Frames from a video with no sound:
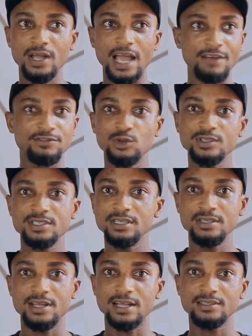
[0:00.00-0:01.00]
I have not
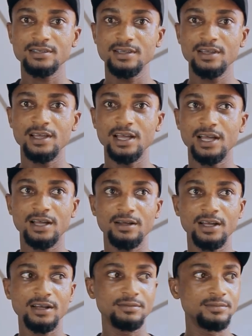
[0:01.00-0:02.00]
seen that
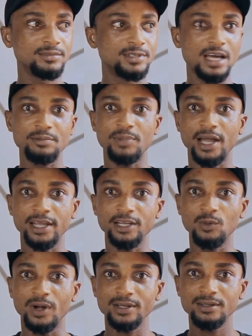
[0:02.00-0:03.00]
uh, um, done by anyone.